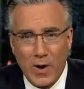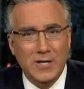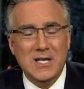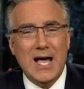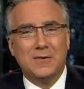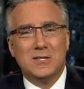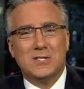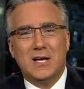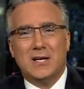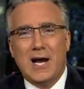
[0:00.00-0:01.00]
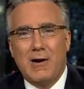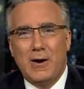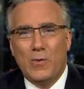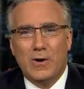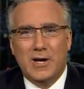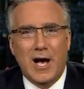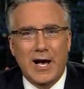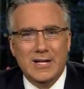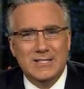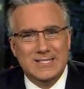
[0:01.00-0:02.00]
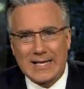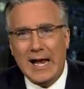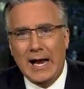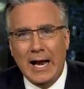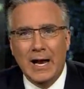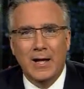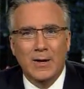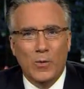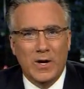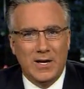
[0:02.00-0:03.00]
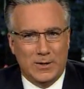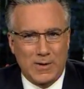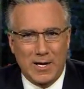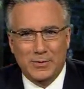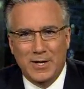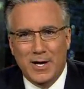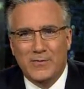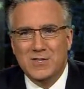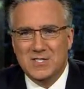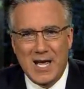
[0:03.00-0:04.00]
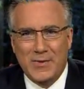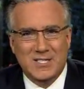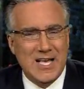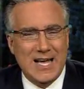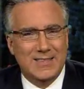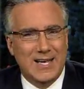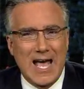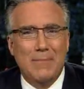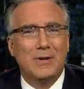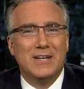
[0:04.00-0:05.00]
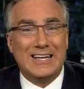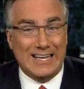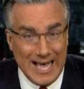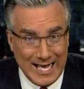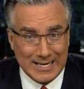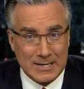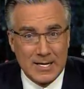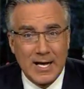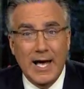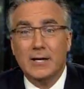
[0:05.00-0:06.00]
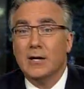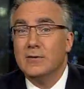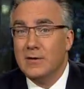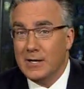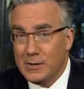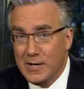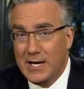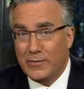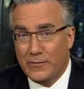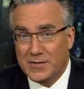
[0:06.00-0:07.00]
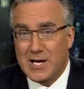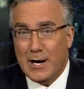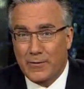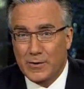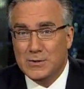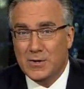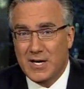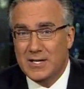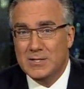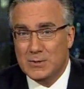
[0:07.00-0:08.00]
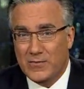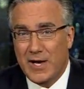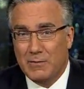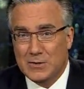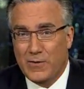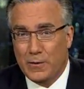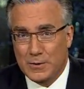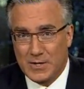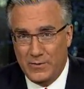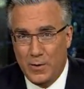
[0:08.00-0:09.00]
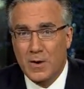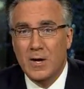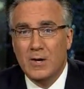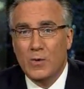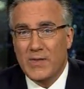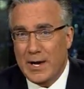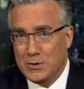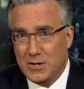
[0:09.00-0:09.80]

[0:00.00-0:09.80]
Where exactly, St. Carrie, were God and Satan when, incredibly enough, the same exact thing happened again and another evil photographer took hidden surveillance photos of you without